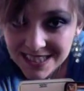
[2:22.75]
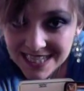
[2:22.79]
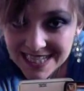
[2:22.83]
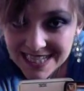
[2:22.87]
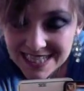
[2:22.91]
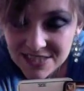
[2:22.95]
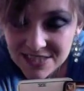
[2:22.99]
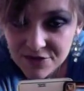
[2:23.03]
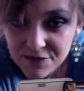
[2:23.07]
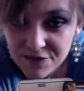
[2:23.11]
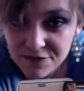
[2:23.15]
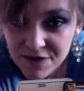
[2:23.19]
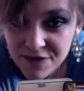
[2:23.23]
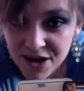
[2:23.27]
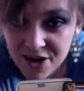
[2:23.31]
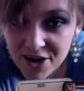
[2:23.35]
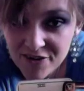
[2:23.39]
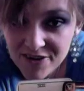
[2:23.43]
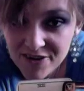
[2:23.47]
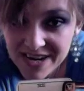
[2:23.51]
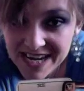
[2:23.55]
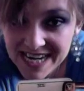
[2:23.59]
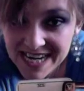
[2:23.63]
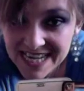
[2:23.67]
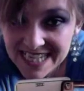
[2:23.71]
It's a
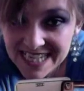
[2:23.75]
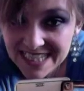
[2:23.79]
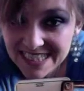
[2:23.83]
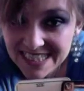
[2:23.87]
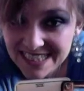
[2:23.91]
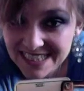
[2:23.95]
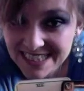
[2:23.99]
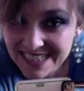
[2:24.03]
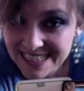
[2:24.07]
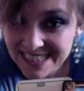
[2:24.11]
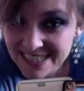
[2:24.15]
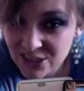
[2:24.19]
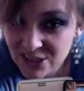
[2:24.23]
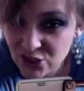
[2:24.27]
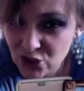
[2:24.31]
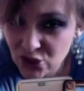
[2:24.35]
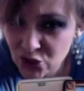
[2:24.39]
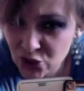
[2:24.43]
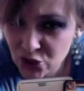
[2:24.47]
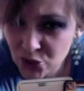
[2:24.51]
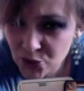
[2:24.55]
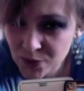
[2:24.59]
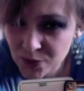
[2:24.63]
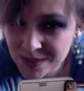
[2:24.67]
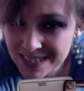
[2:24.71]
very
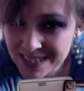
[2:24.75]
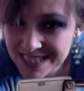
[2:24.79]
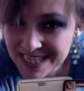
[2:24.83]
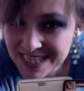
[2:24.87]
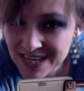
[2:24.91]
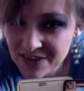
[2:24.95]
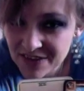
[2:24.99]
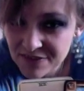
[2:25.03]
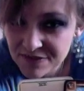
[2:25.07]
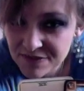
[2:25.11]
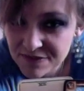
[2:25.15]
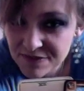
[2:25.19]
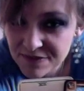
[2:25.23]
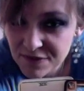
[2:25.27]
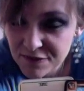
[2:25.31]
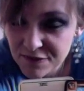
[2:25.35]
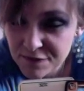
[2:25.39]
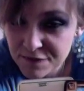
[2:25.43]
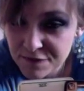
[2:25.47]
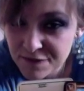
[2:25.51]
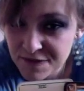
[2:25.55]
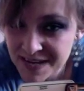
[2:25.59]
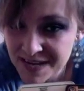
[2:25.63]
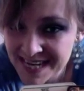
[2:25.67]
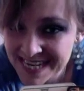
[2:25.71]
intuitive
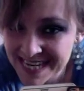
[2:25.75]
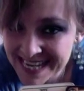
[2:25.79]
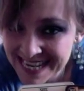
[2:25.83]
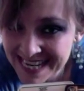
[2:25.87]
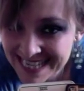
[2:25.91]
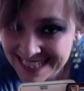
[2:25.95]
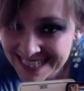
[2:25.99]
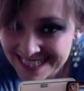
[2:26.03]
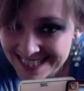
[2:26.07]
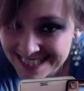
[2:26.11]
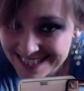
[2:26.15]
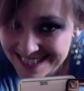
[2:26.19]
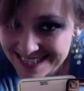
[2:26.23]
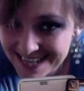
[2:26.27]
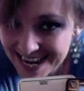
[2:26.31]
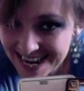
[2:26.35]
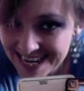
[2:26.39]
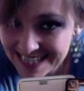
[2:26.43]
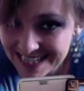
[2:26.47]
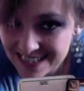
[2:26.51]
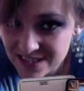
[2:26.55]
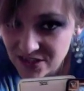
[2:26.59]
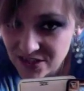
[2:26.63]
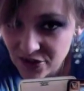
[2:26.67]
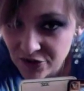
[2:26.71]
feeling
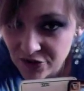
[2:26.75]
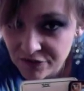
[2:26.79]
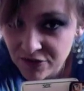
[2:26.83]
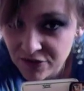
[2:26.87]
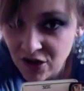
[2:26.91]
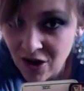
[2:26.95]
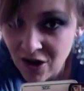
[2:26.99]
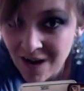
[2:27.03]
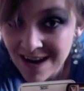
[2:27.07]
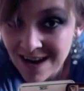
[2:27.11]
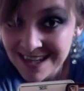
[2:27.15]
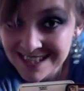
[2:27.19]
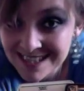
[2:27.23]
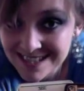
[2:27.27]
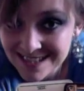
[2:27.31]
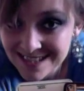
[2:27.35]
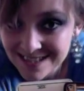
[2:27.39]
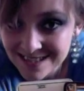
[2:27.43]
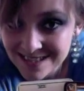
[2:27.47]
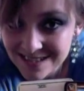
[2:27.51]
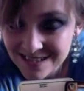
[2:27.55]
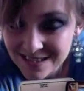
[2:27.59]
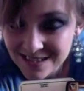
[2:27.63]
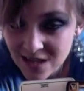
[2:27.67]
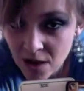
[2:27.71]
state of
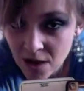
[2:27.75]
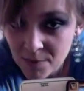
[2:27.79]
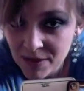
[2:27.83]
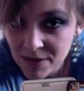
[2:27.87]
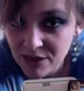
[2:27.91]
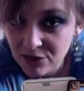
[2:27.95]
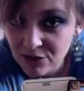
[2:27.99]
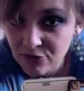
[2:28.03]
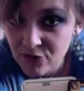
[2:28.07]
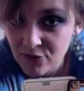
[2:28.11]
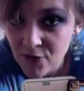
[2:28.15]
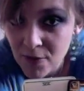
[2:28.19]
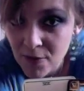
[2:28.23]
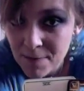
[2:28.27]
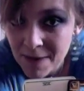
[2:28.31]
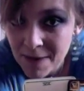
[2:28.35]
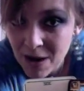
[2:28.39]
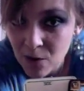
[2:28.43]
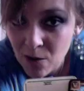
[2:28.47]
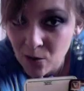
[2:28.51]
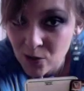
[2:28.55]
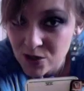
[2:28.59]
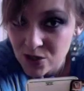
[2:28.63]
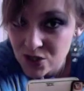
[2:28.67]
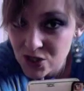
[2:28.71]
guidance coming through
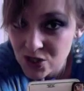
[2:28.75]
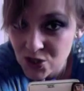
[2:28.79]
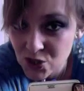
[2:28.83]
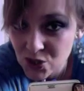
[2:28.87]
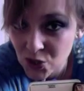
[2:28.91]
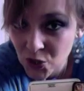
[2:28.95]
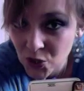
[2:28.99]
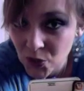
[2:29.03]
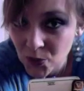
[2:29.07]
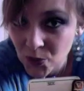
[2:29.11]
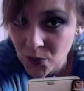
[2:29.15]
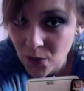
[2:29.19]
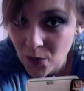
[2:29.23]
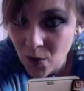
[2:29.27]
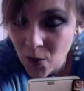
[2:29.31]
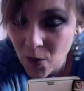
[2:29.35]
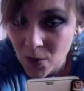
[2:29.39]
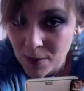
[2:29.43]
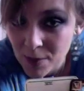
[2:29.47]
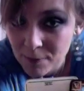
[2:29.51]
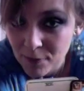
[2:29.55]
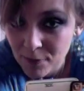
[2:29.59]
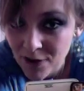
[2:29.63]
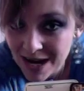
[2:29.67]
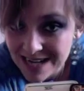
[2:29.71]
about what to do on
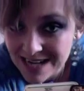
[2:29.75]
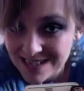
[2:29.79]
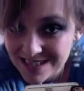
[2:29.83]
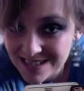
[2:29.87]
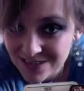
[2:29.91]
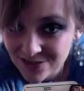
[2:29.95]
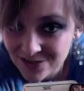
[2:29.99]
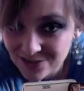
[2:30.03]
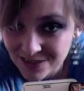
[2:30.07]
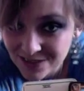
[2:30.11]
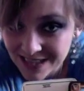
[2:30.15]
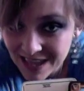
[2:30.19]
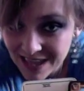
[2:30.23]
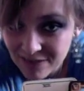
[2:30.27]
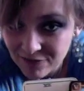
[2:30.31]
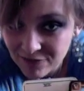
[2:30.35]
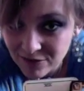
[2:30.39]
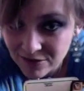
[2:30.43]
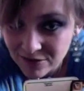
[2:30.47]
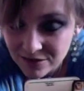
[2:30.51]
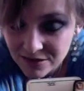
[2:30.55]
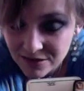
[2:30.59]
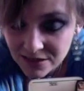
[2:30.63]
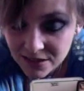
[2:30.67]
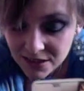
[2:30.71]
the practical
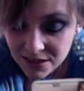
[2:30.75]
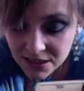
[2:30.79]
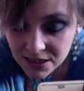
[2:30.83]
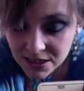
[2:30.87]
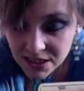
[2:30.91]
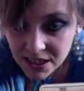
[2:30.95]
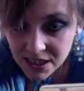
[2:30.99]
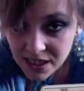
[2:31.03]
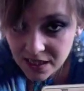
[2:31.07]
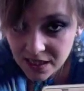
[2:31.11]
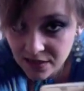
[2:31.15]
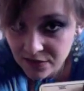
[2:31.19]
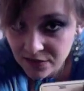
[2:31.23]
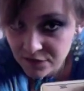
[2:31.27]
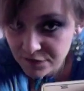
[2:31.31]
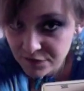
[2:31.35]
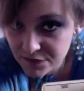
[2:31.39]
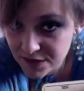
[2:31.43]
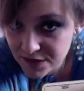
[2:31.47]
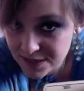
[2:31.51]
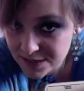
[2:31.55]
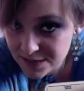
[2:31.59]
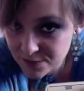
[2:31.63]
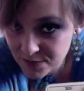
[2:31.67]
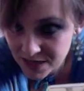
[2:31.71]
level in the
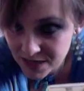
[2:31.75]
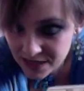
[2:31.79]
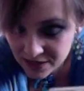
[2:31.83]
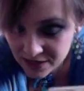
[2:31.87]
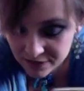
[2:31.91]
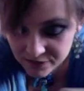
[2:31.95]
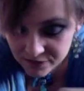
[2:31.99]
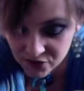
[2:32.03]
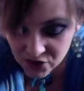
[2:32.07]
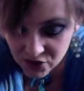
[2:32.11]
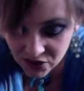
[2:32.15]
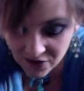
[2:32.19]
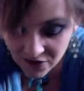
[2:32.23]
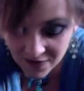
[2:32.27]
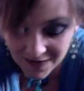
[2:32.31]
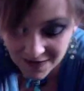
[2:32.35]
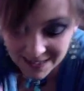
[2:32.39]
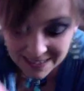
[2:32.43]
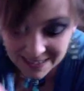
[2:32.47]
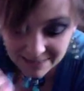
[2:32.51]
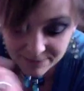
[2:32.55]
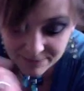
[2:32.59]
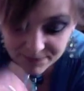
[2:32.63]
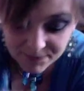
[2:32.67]
first week of July.